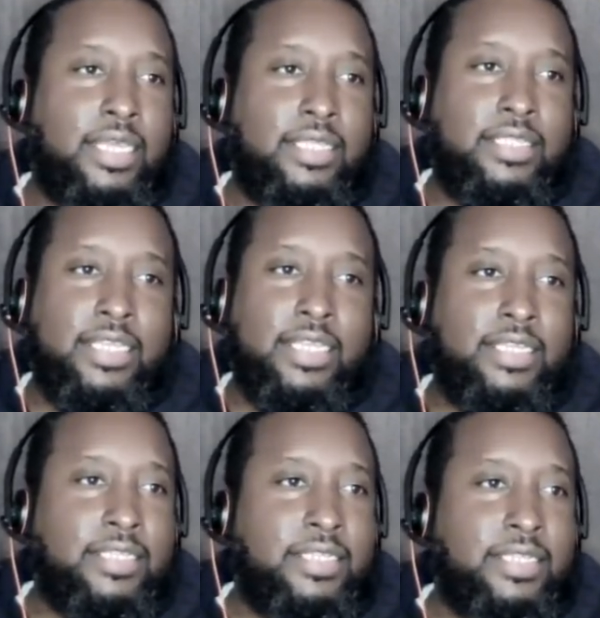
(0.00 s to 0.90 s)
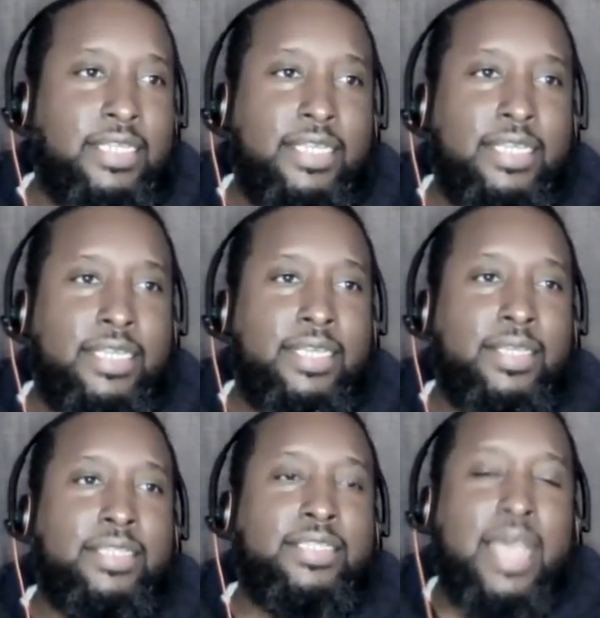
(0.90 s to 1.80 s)
And then
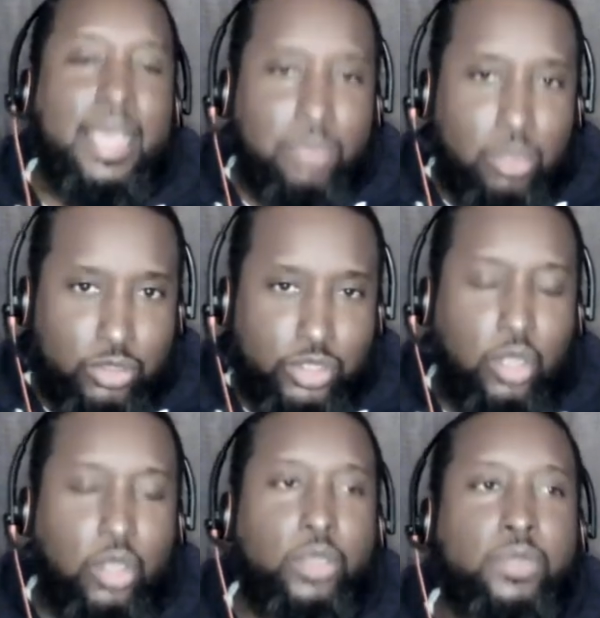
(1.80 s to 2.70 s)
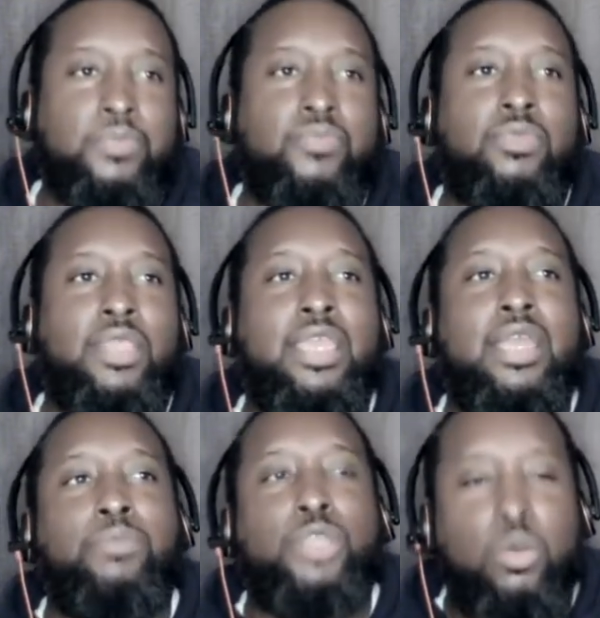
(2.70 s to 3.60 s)
time goes on.
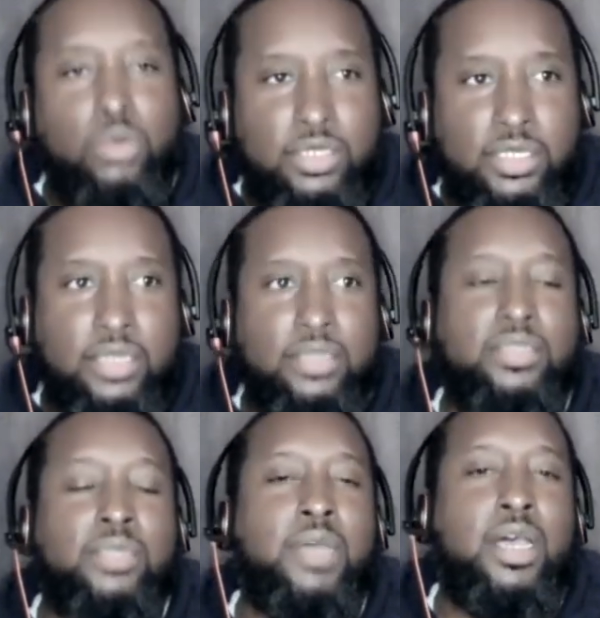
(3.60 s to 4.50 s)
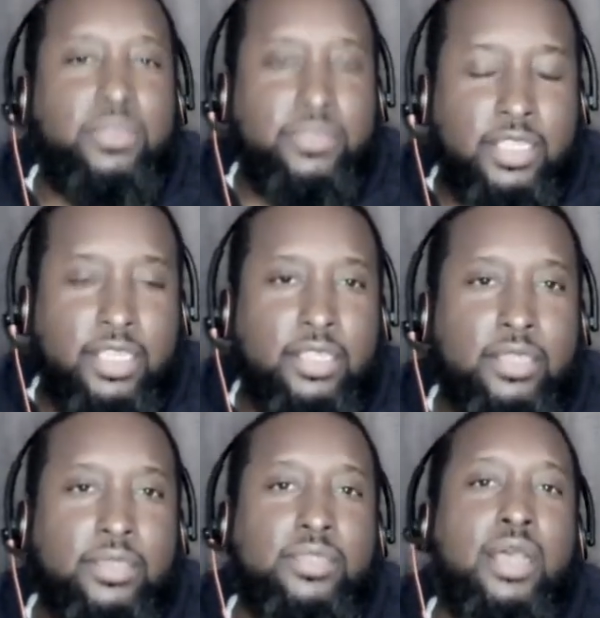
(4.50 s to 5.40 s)
And I'm noticing some other
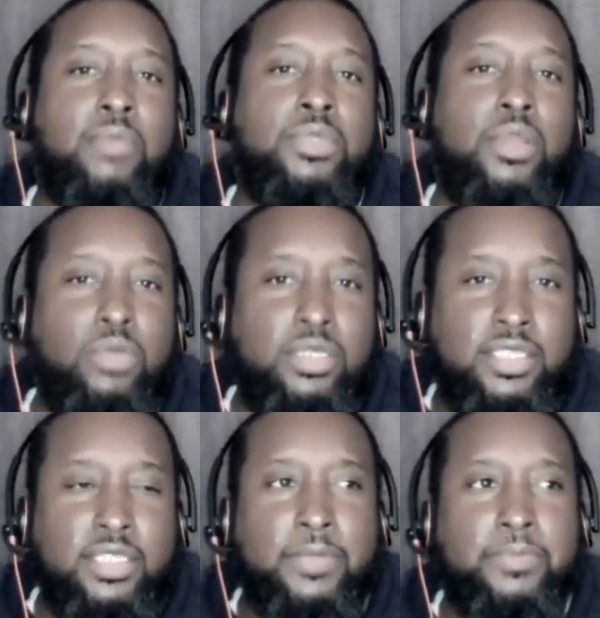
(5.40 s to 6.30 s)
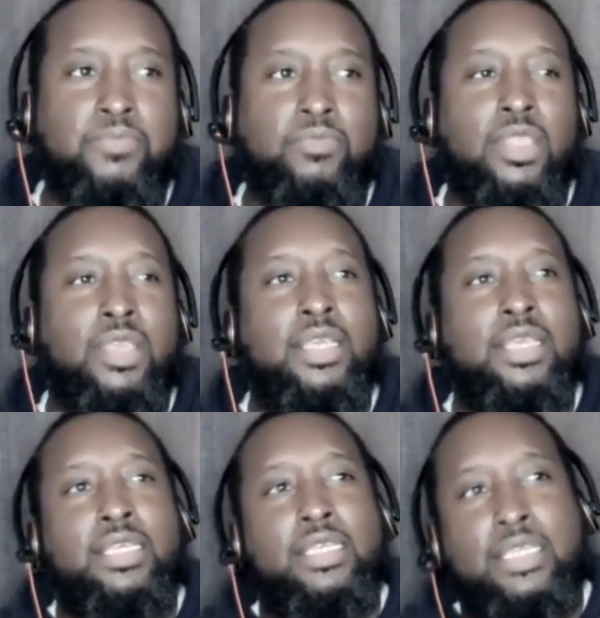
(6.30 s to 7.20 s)
things. I'm noticing,
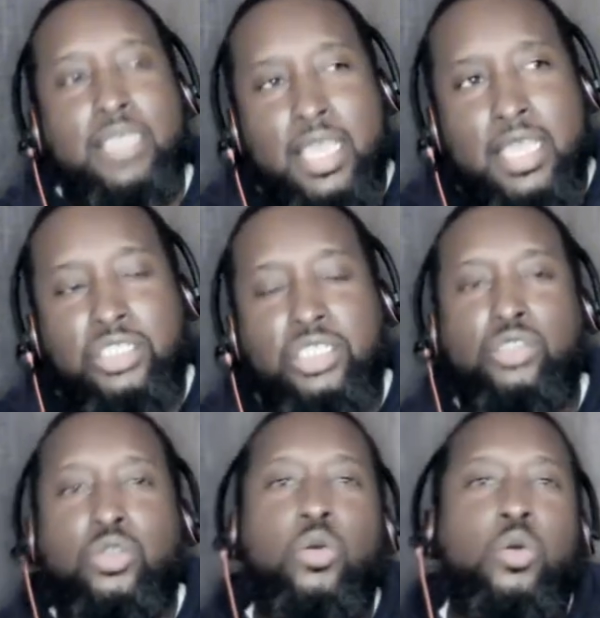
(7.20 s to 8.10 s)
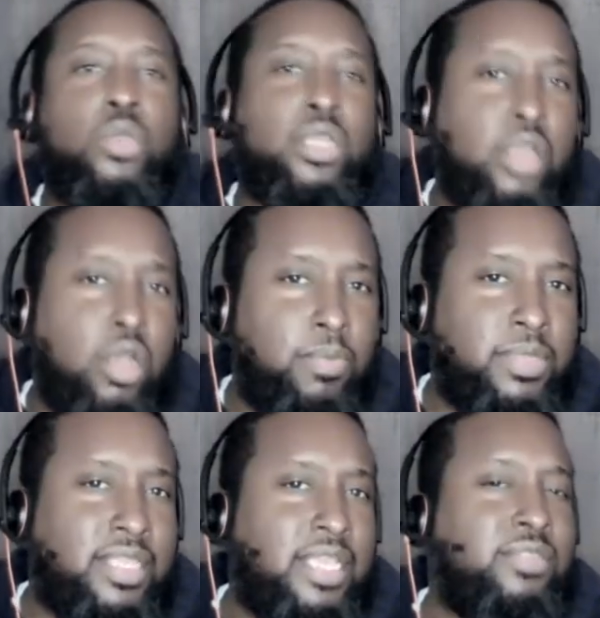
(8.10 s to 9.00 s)
yeah, she's cool and all,
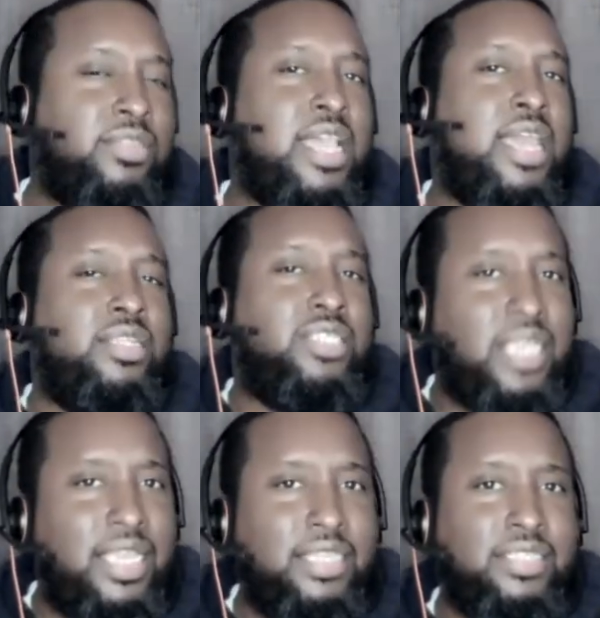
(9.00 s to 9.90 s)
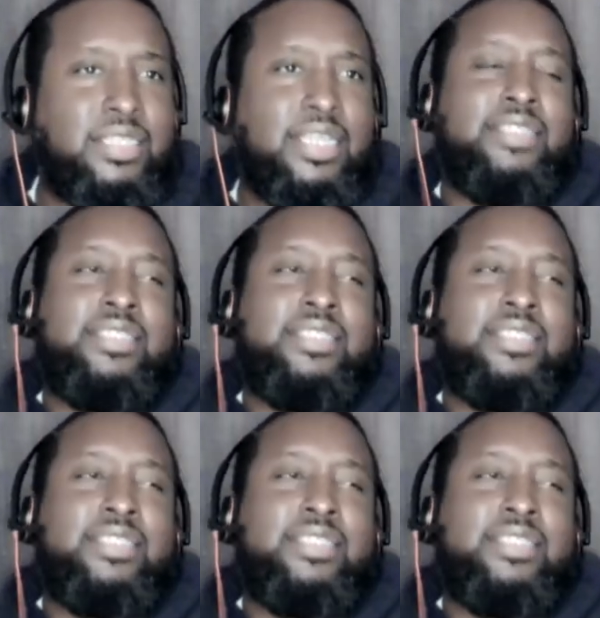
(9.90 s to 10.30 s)
but things are kind of changing.